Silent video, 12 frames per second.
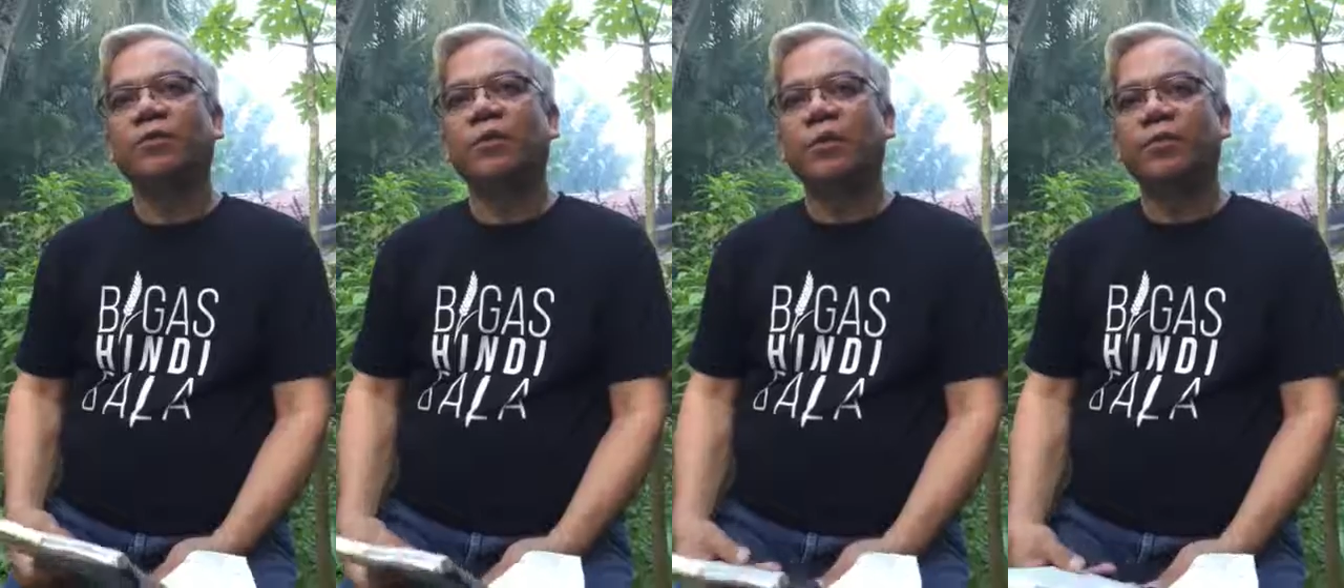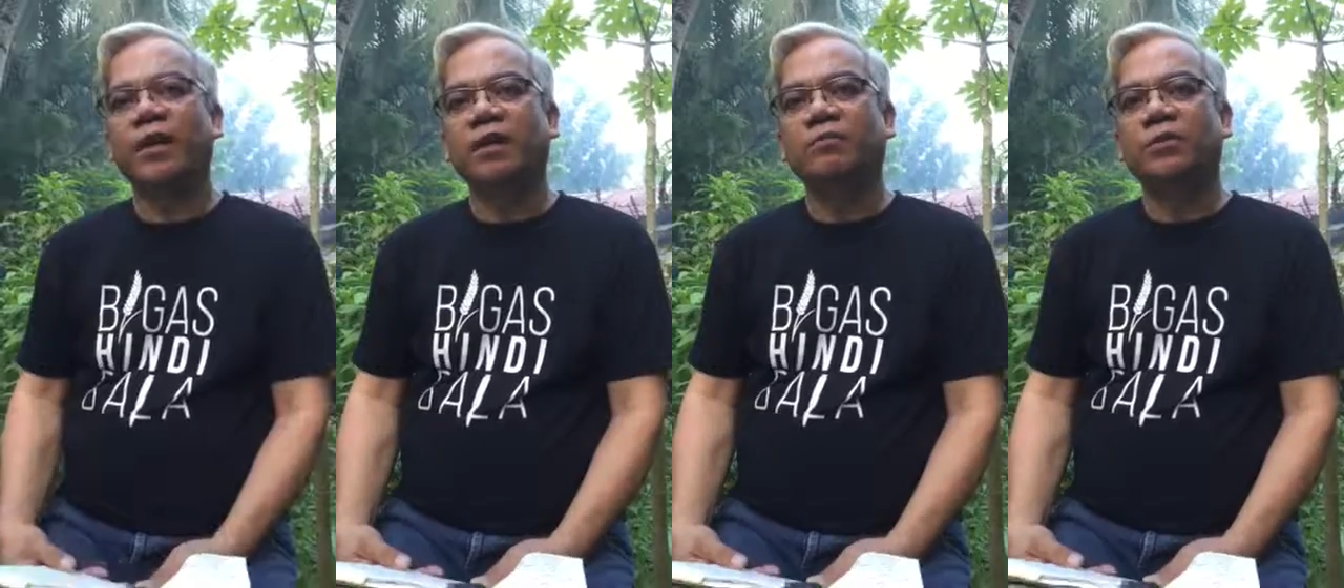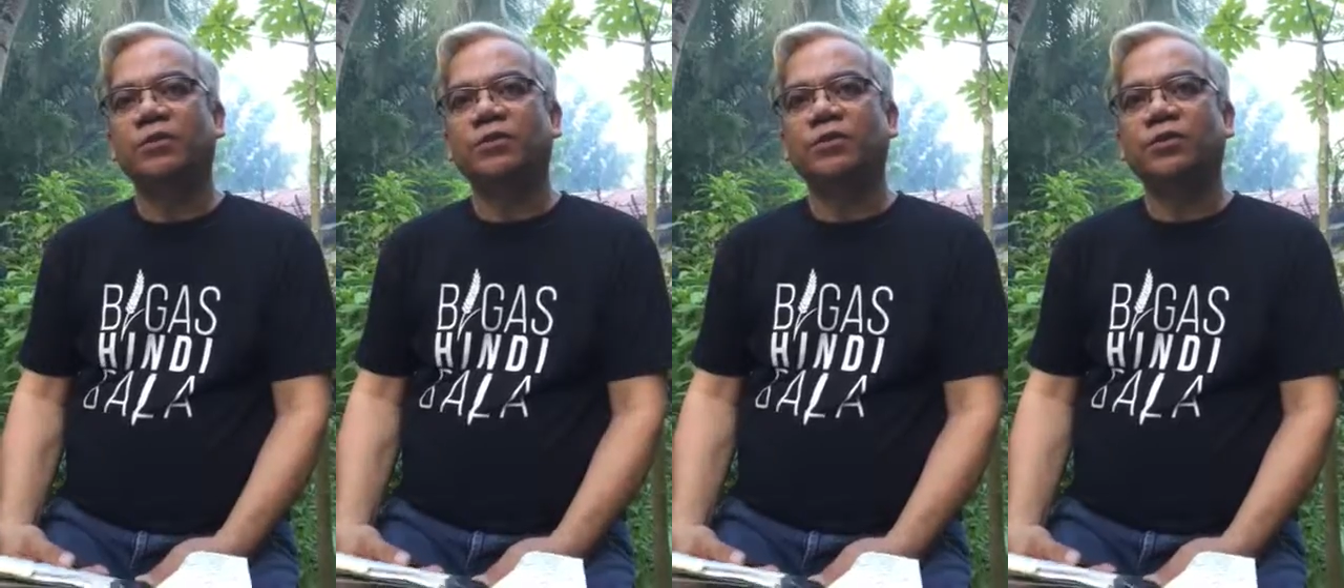we will be
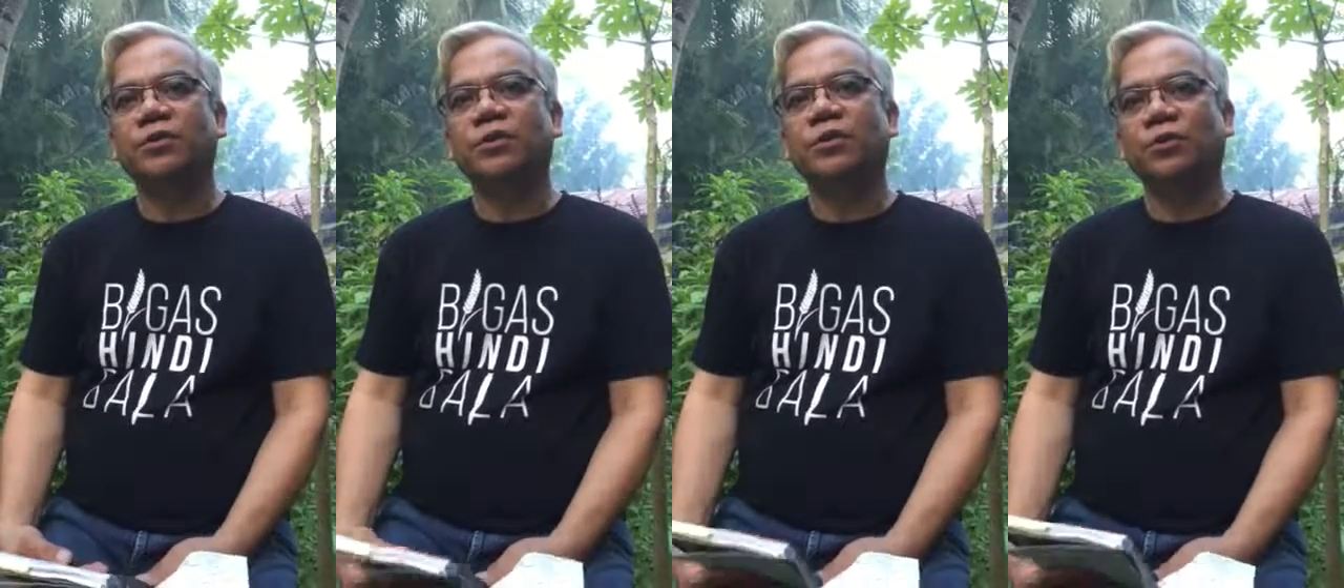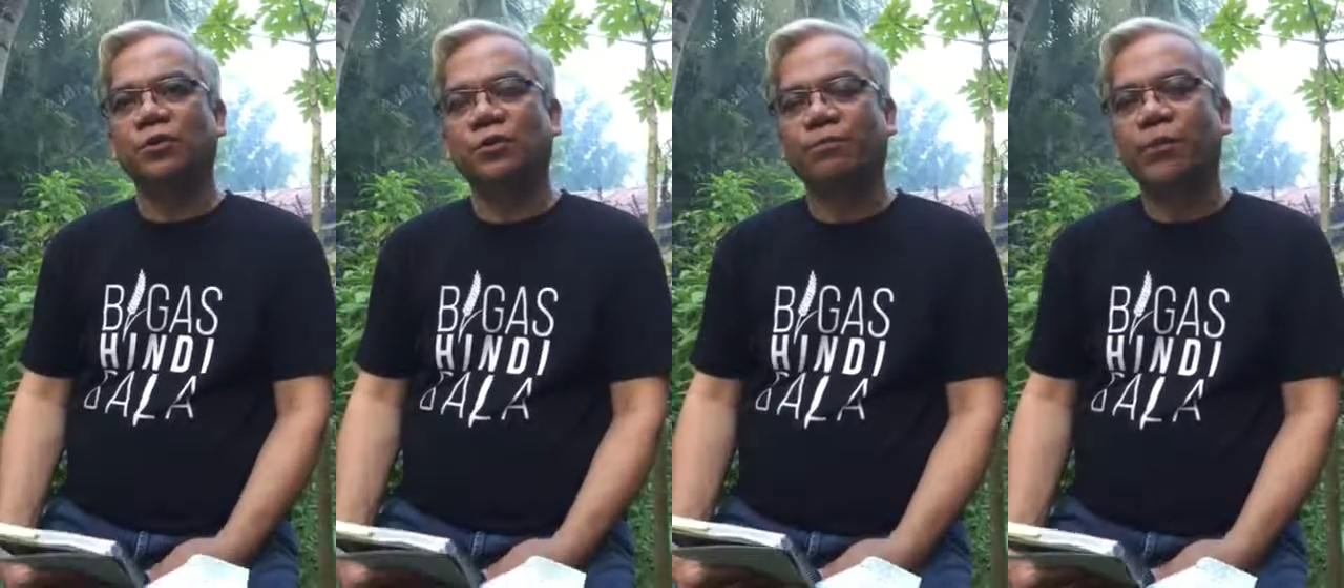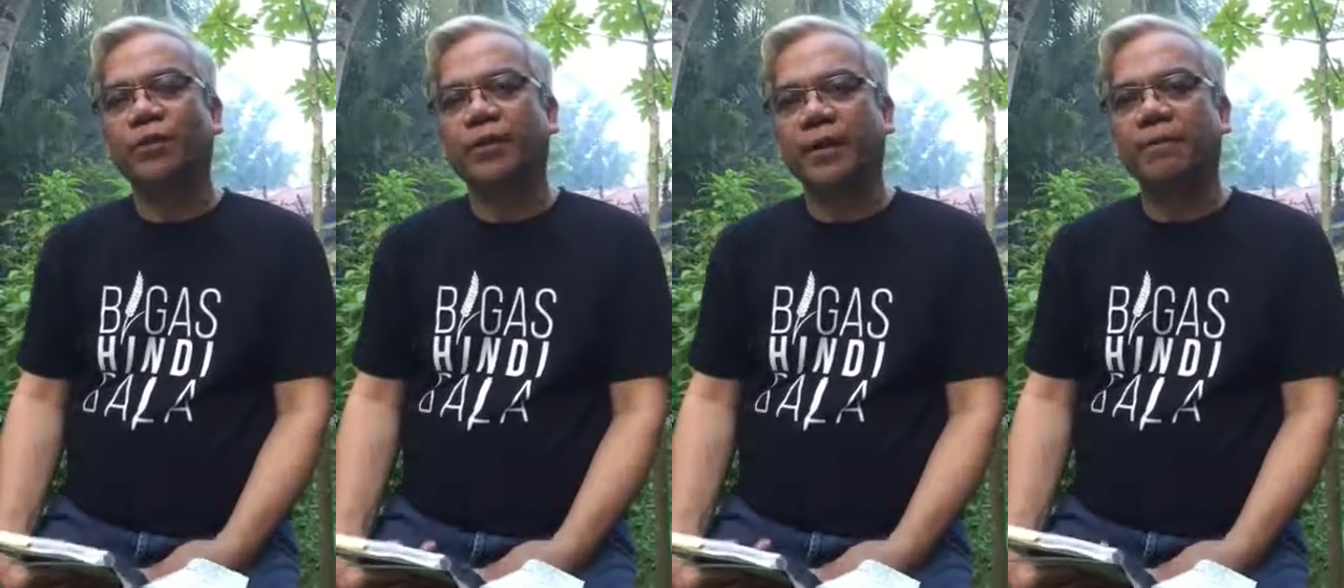able to continue to
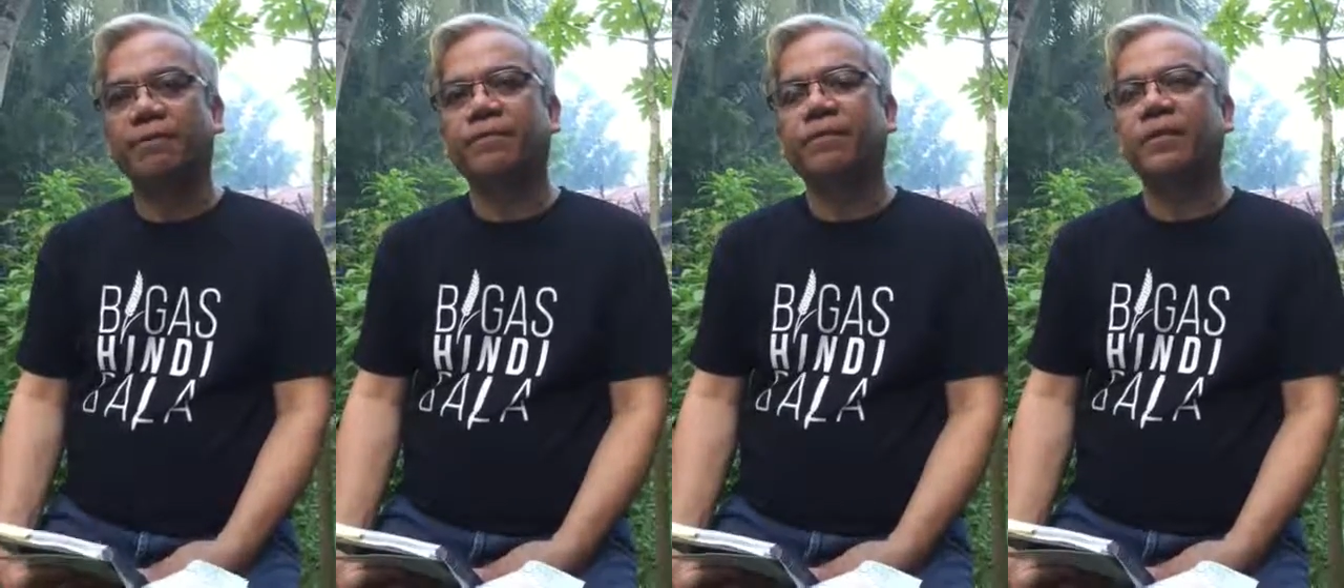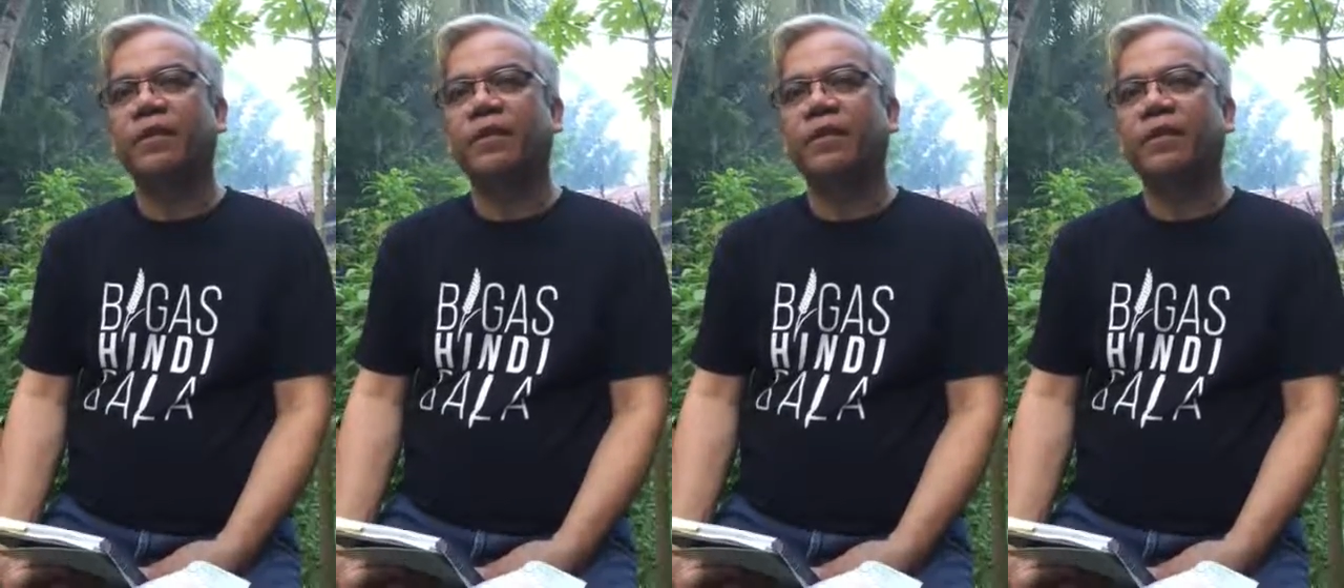support them,